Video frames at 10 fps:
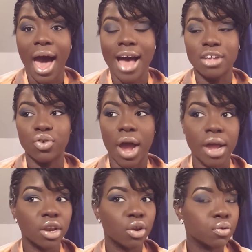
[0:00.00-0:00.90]
I
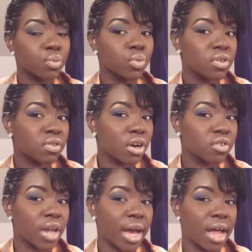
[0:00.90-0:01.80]
tried to do some
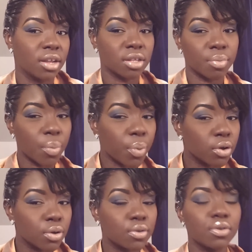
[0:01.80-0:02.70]
research, like I looked them up
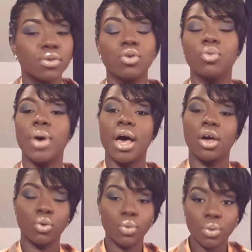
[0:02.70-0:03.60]
on YouTube, I
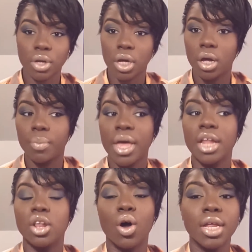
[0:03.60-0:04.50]
Googled them.
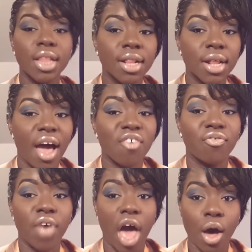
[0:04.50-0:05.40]
The only thing that I
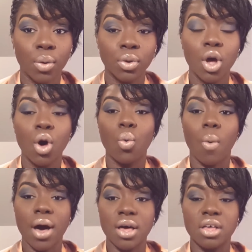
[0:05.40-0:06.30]
found
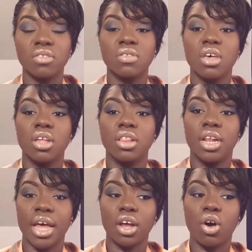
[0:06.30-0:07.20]
was the
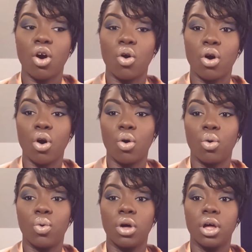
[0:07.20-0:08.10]
Nana
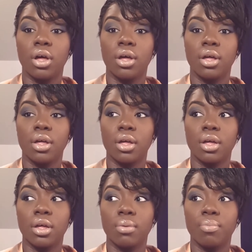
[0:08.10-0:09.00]
Coco
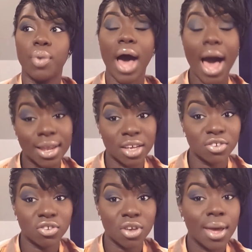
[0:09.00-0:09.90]

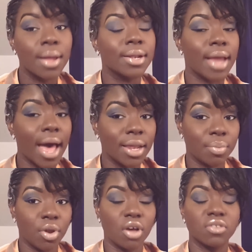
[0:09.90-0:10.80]
polish, not
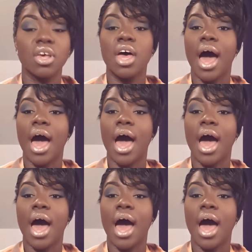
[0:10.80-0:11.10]
lip gloss.